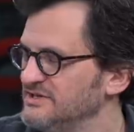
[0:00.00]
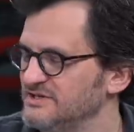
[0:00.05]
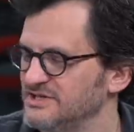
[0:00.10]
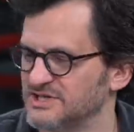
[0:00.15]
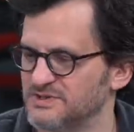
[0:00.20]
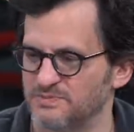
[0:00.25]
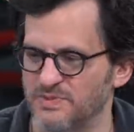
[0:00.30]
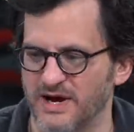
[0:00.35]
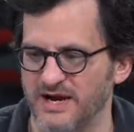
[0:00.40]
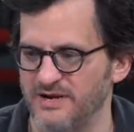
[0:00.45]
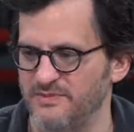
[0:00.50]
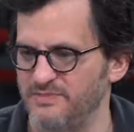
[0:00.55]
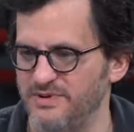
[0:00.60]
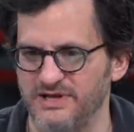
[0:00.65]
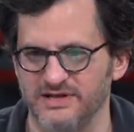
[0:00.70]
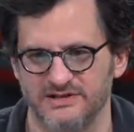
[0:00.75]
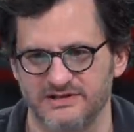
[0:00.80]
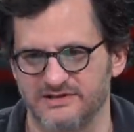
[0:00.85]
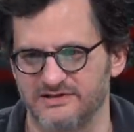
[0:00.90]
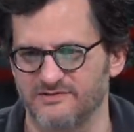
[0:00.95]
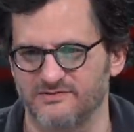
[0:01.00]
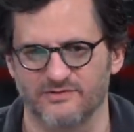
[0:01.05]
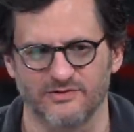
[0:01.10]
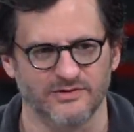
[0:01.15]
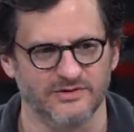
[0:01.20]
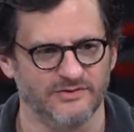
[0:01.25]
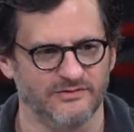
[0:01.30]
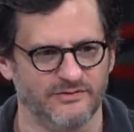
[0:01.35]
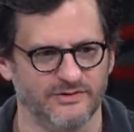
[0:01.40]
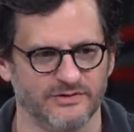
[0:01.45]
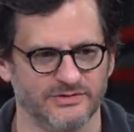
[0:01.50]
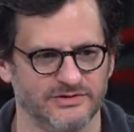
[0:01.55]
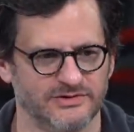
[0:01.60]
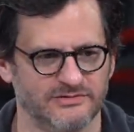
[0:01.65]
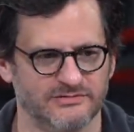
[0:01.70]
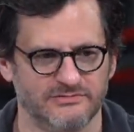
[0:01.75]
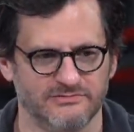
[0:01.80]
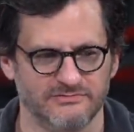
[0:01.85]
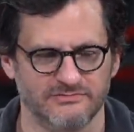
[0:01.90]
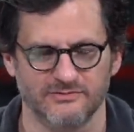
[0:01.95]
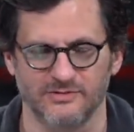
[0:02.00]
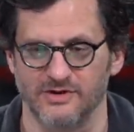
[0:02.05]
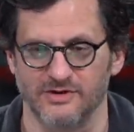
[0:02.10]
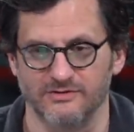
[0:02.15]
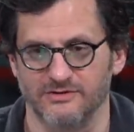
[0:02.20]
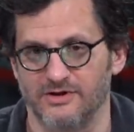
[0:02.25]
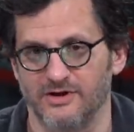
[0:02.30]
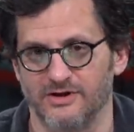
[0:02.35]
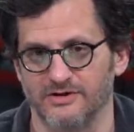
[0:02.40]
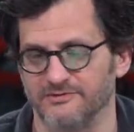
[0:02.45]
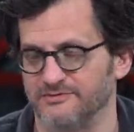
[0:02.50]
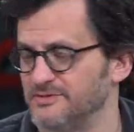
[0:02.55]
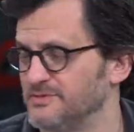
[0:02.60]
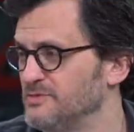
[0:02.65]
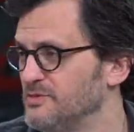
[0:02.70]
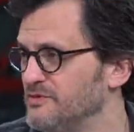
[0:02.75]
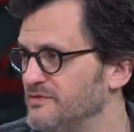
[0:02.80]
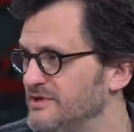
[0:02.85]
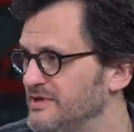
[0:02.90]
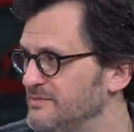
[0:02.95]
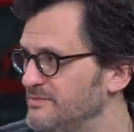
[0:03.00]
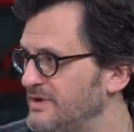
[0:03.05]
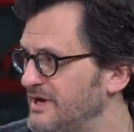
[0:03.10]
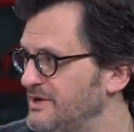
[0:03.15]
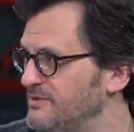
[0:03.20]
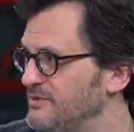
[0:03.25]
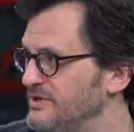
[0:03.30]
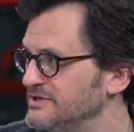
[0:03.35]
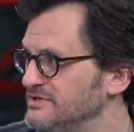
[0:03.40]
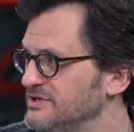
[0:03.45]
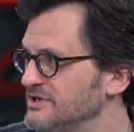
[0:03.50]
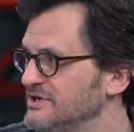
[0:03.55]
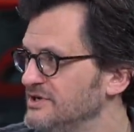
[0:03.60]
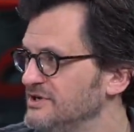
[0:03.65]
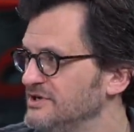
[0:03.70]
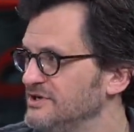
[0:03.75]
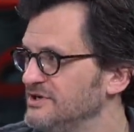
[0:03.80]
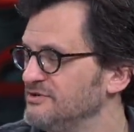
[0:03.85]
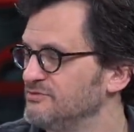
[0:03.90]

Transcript: despite Pete's for the first well all of the movie in mm-hmm. many ways mm.